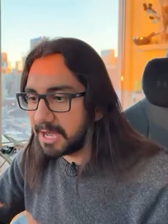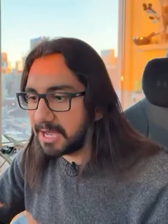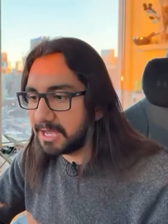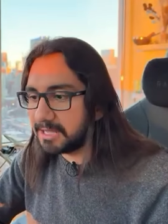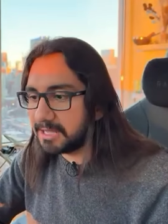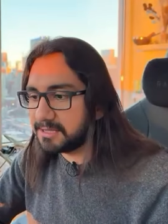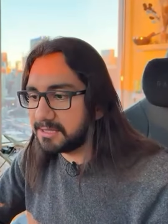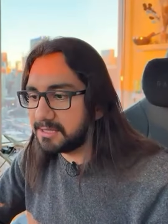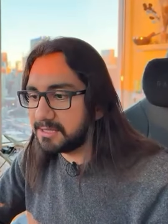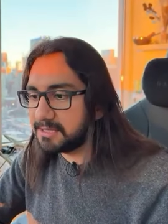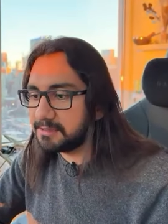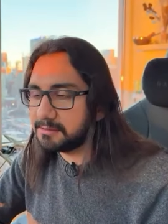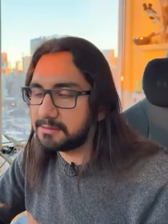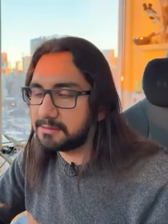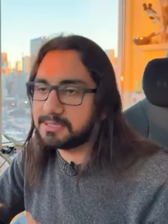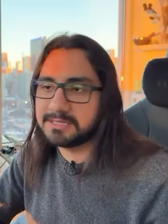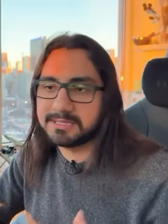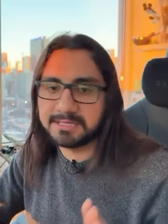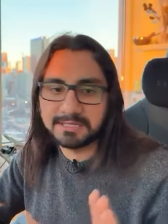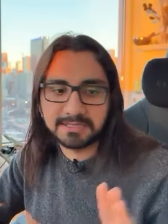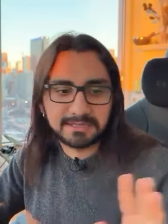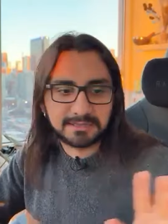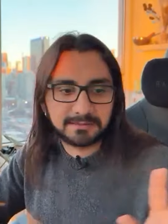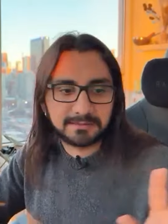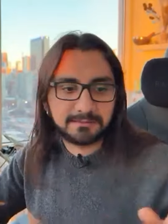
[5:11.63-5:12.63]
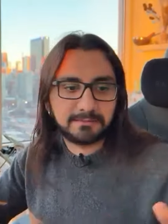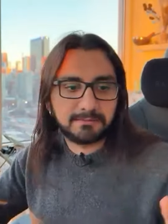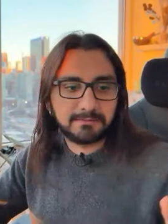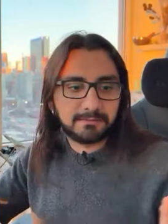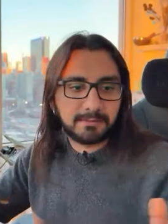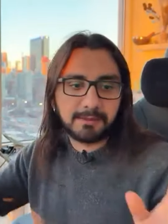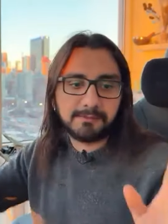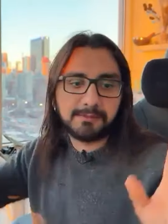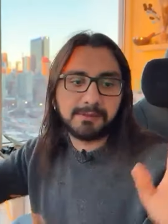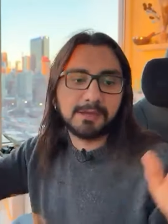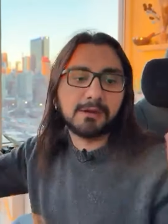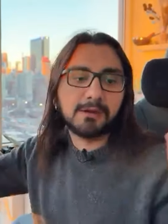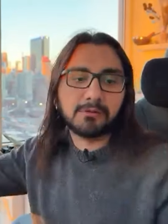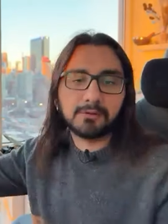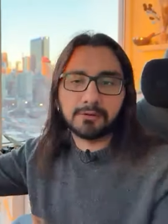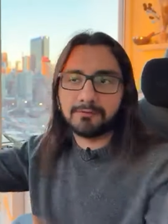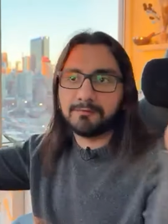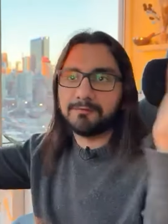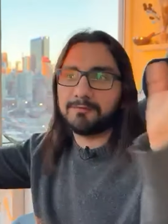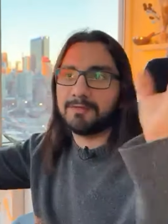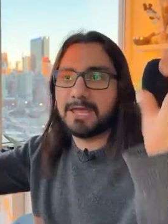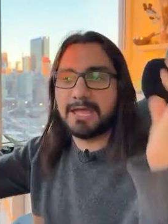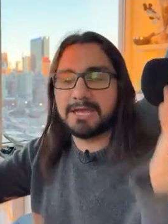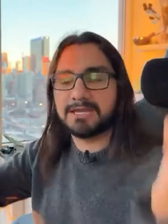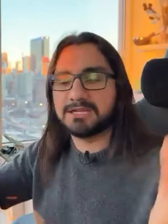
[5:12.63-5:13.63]
I think this is maybe
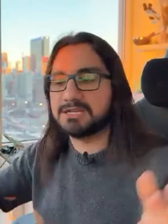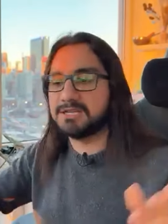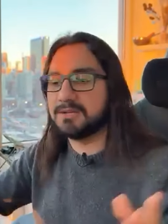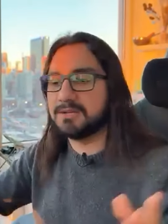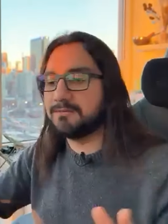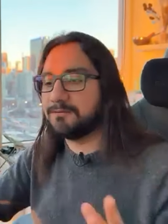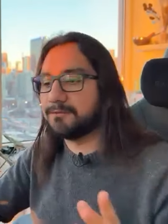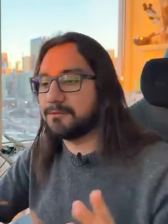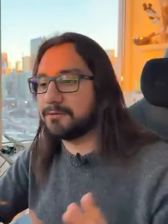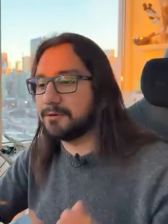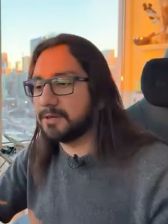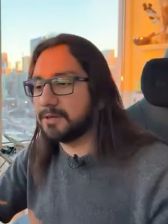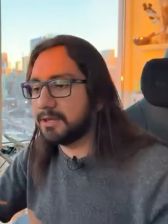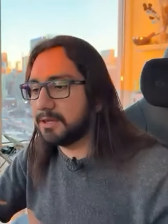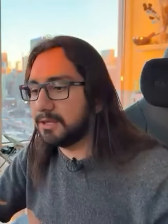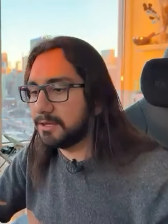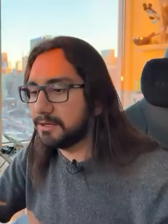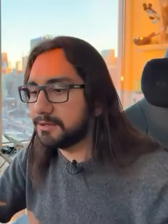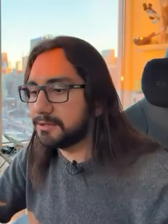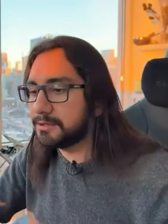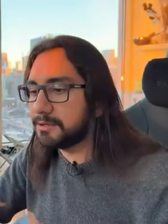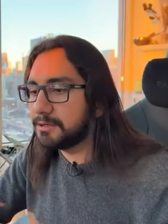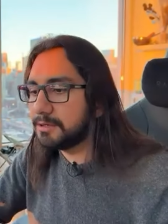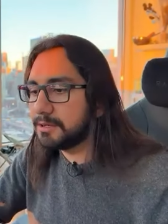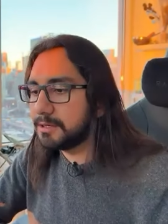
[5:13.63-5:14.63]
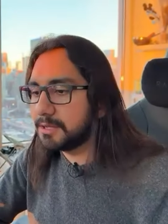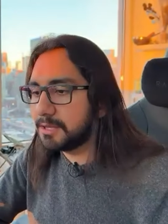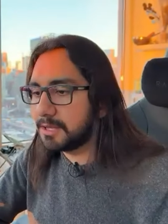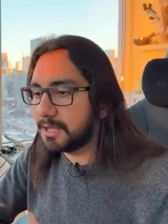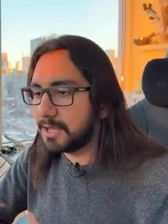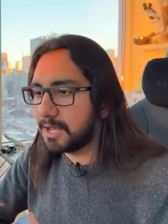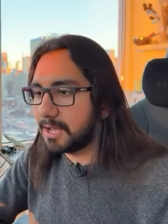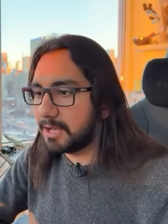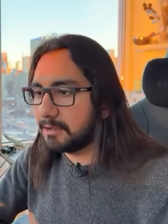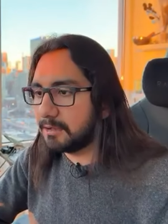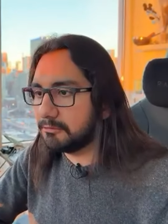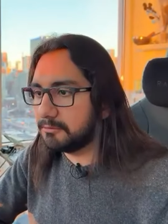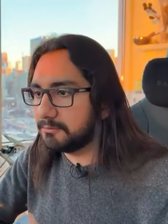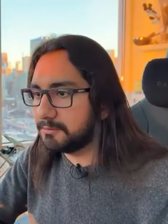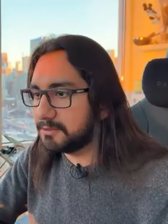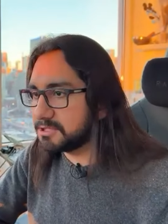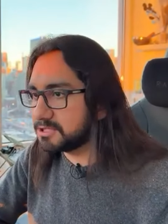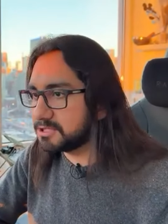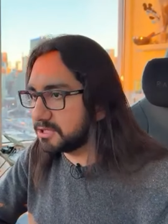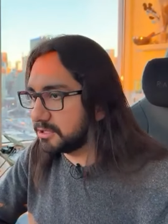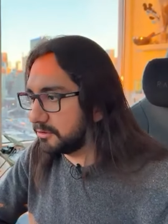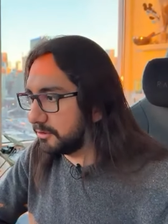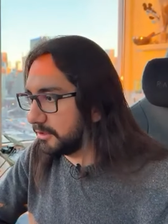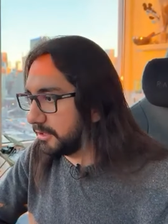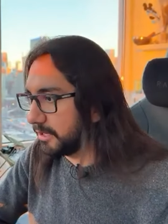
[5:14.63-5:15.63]
our flagship for the year. I will be
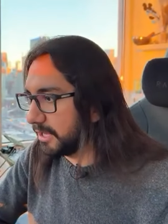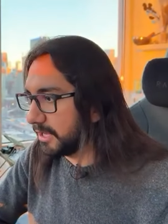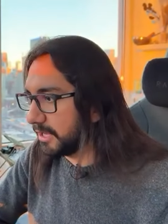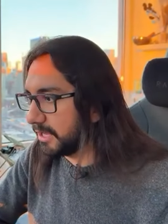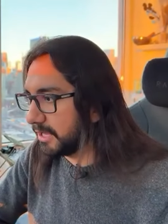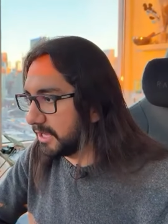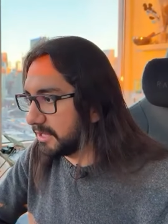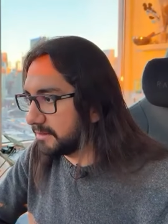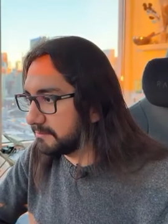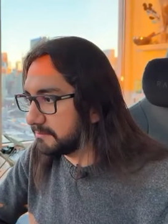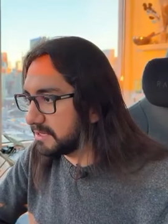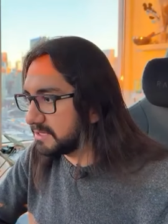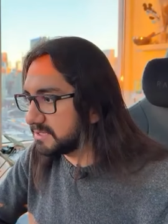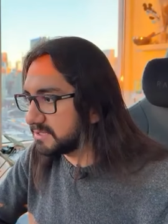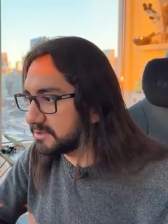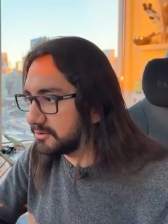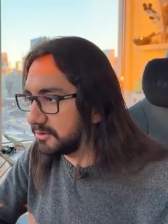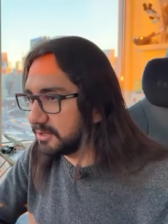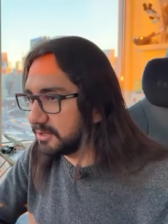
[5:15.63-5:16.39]
sharing again my